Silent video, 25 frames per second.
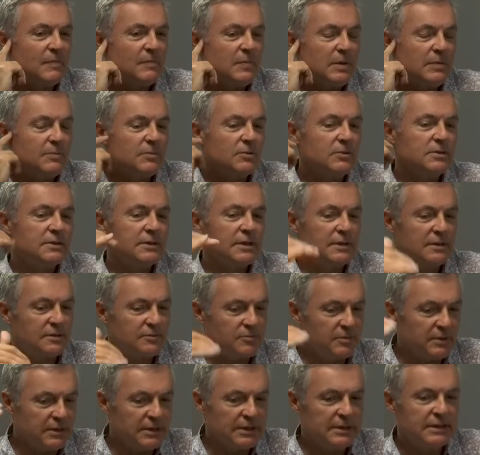people start
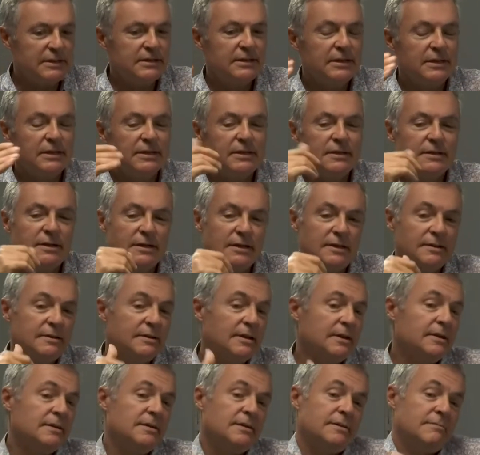realizing it,
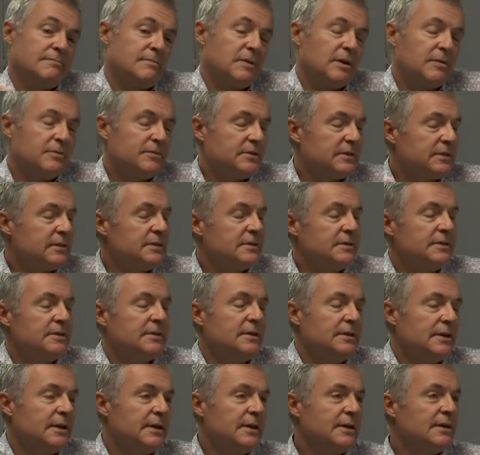and obviously
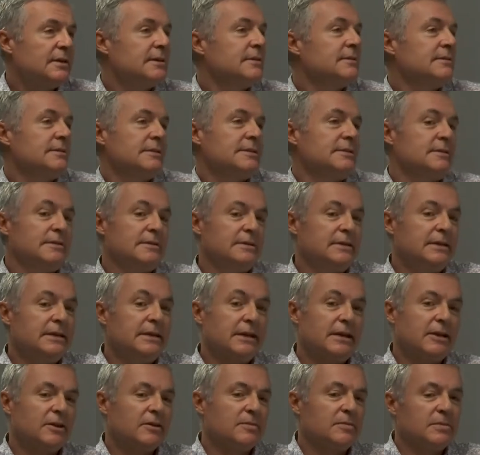the
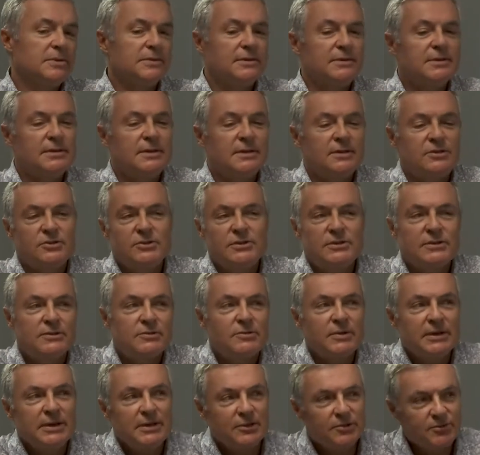incumbents are just
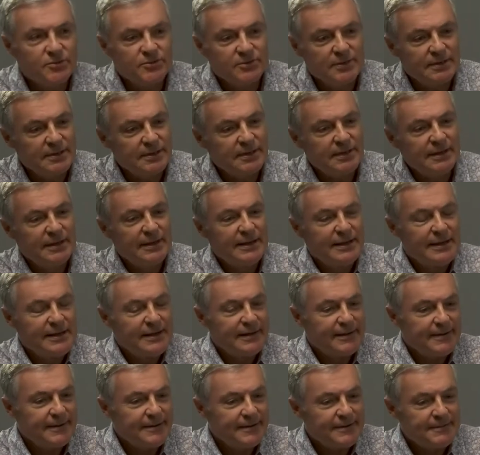trying to
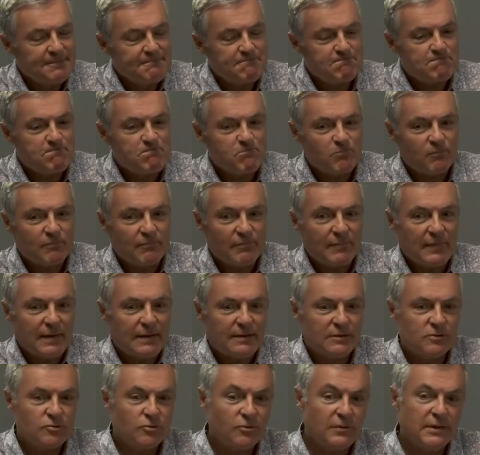
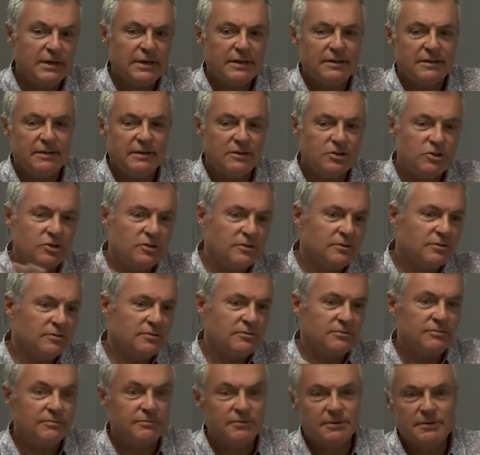draw their attention
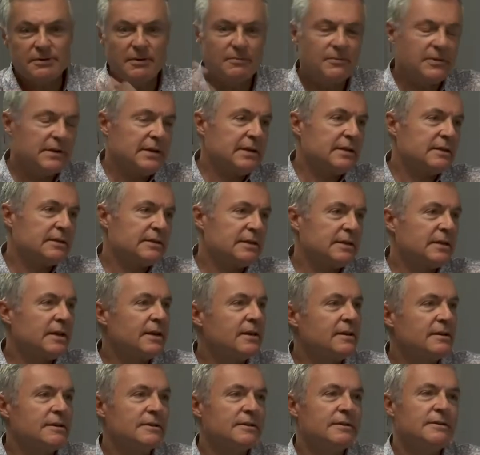to something else,
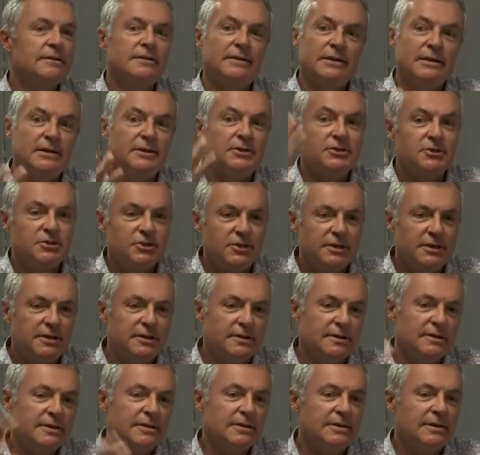like
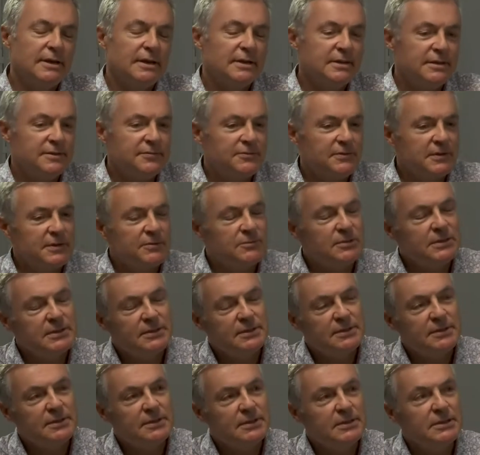energy, as if there
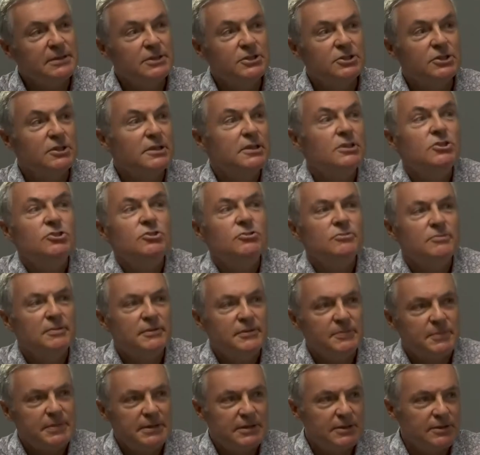was an energy issue
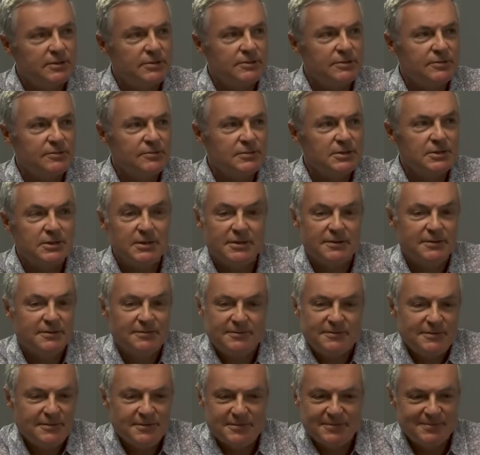with Bitcoin, which
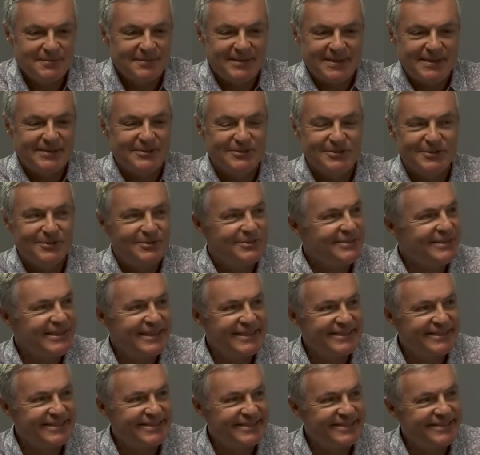doesn't
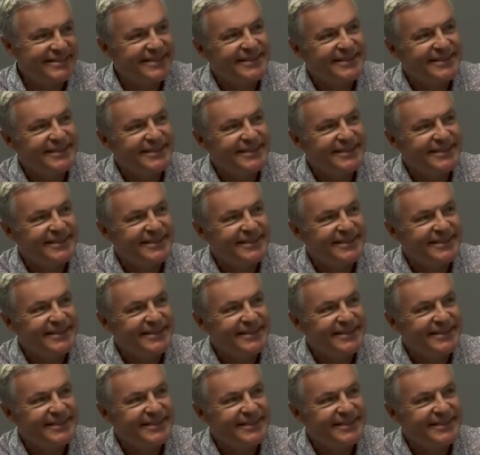exist.